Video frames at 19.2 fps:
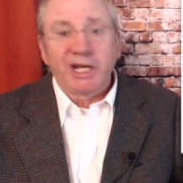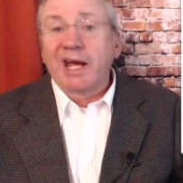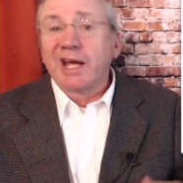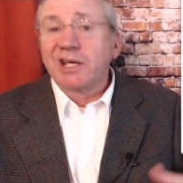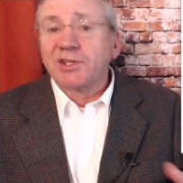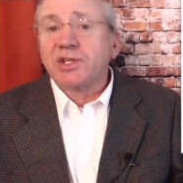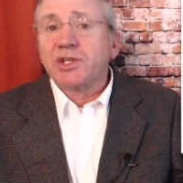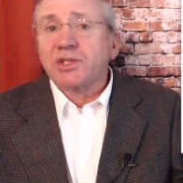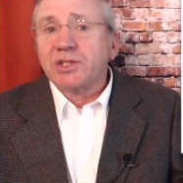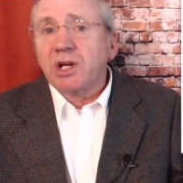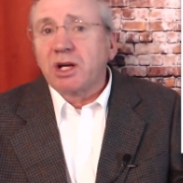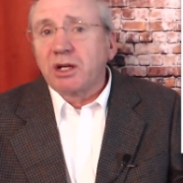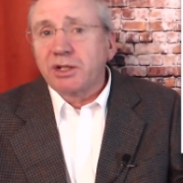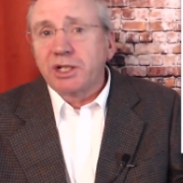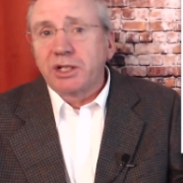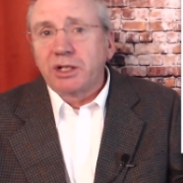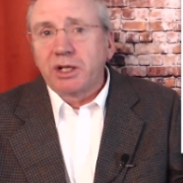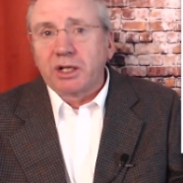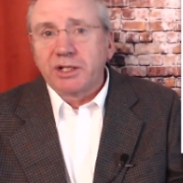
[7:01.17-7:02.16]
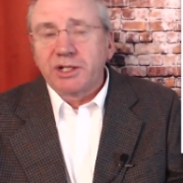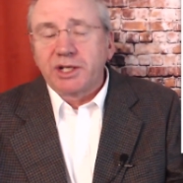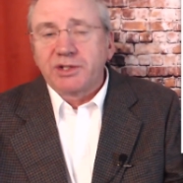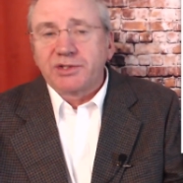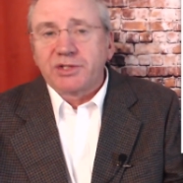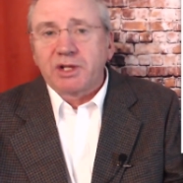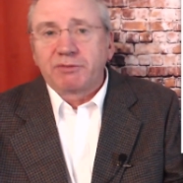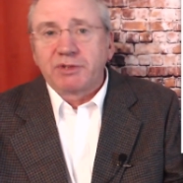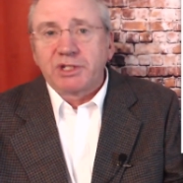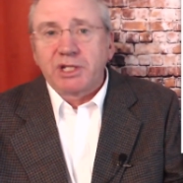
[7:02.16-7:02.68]
It has to start in
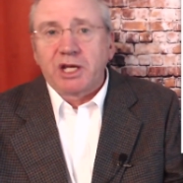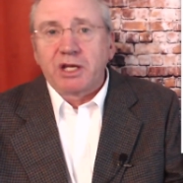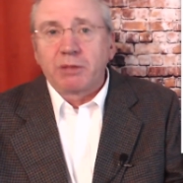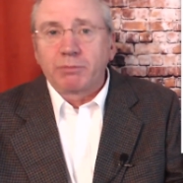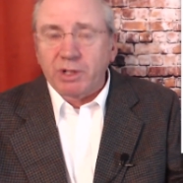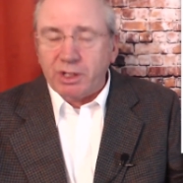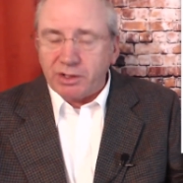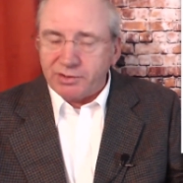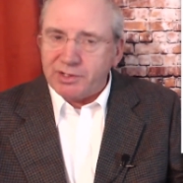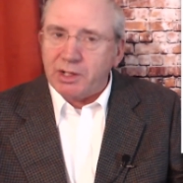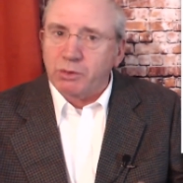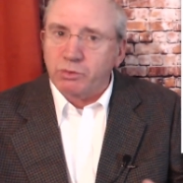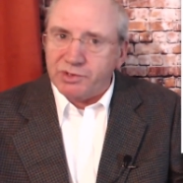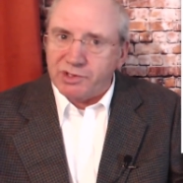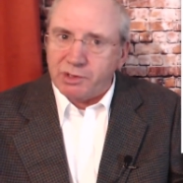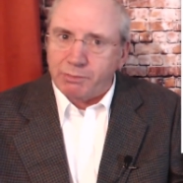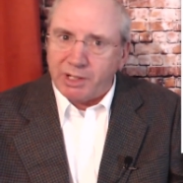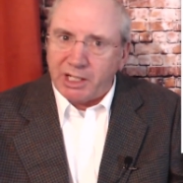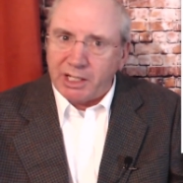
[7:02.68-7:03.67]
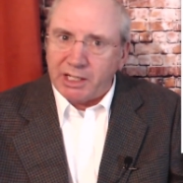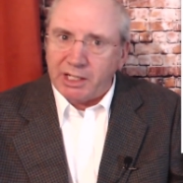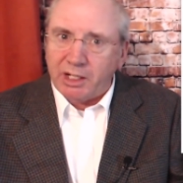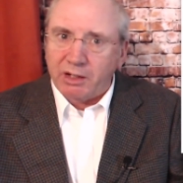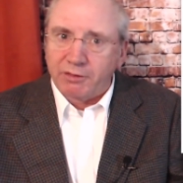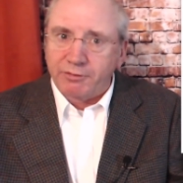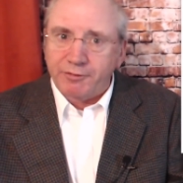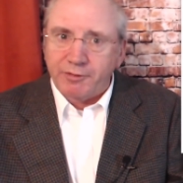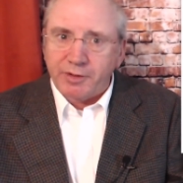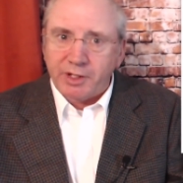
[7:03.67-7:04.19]
1978 because that was the beginning
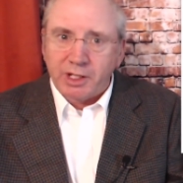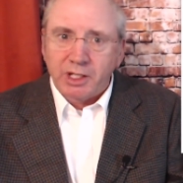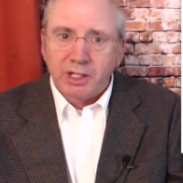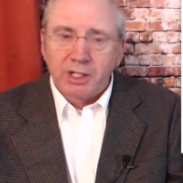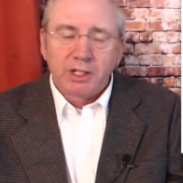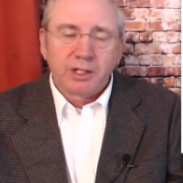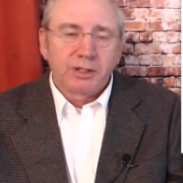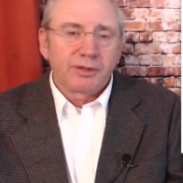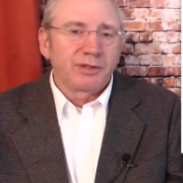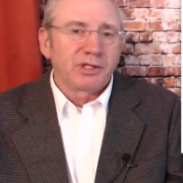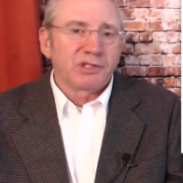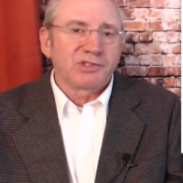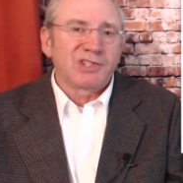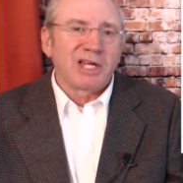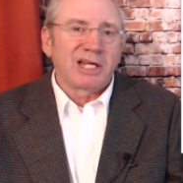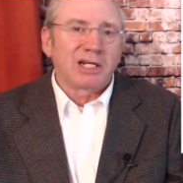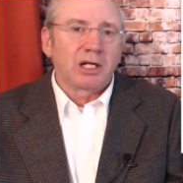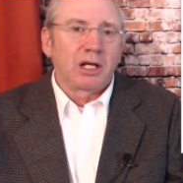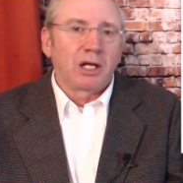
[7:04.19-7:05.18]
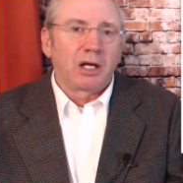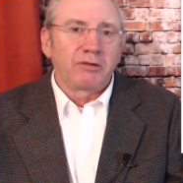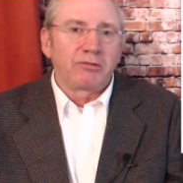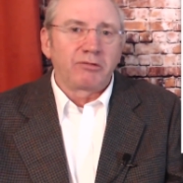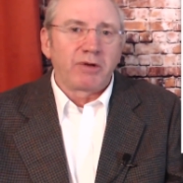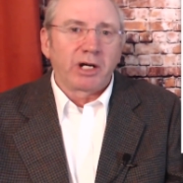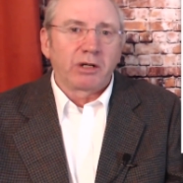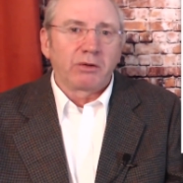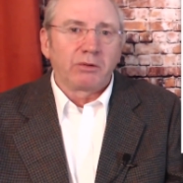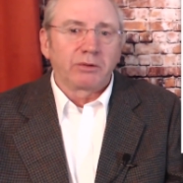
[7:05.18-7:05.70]
of uh, the satellite
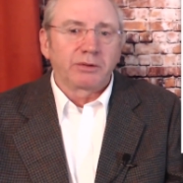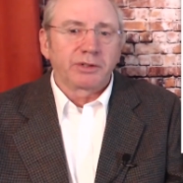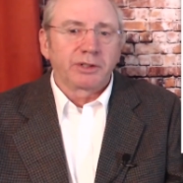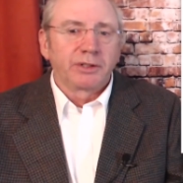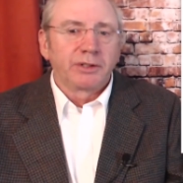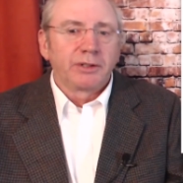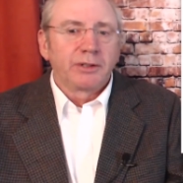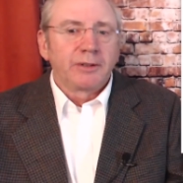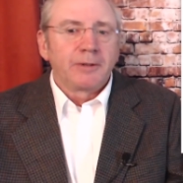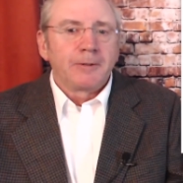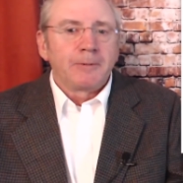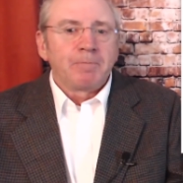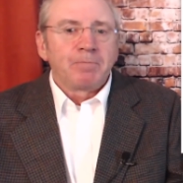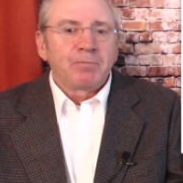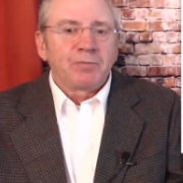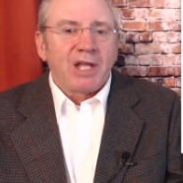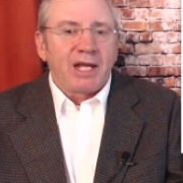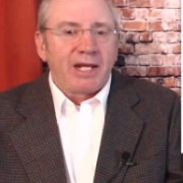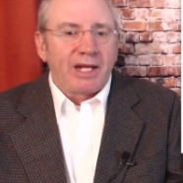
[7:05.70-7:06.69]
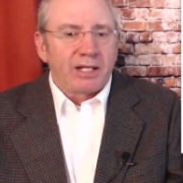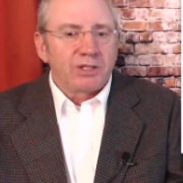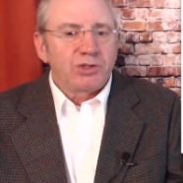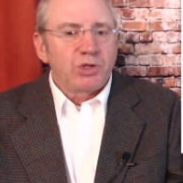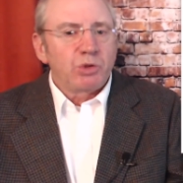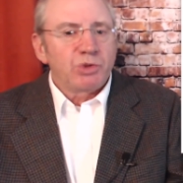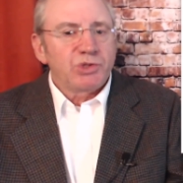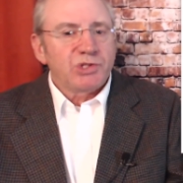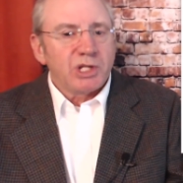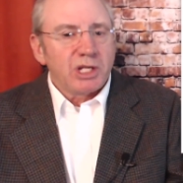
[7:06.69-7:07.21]
record. And as
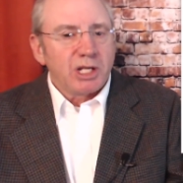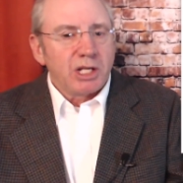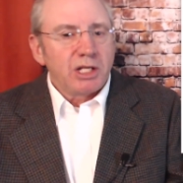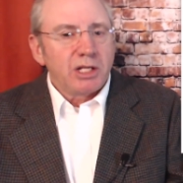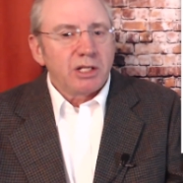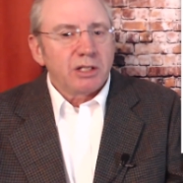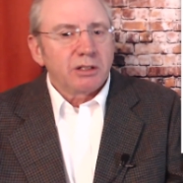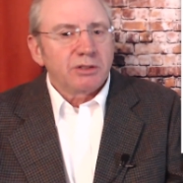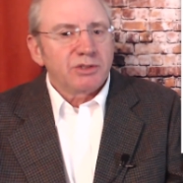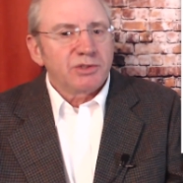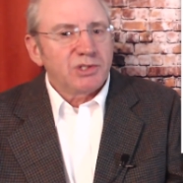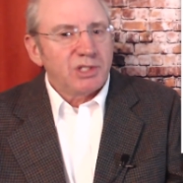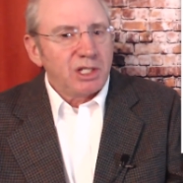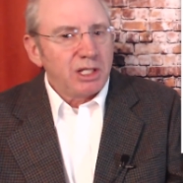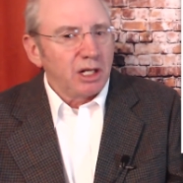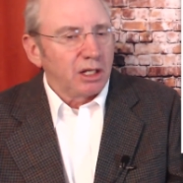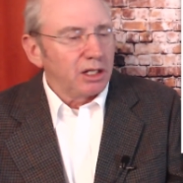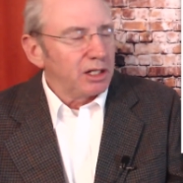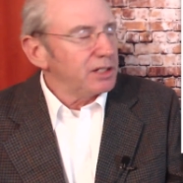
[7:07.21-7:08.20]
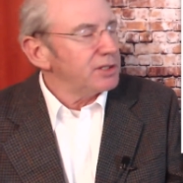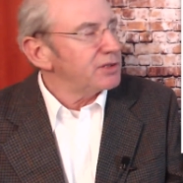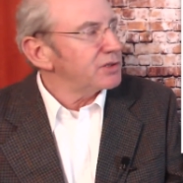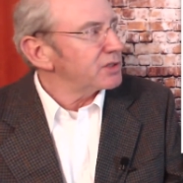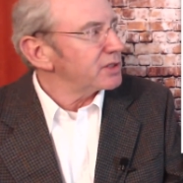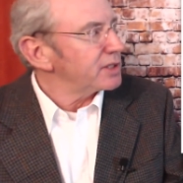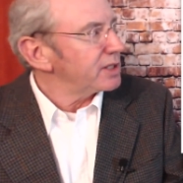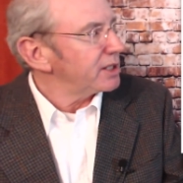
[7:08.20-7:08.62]
you see, sea ice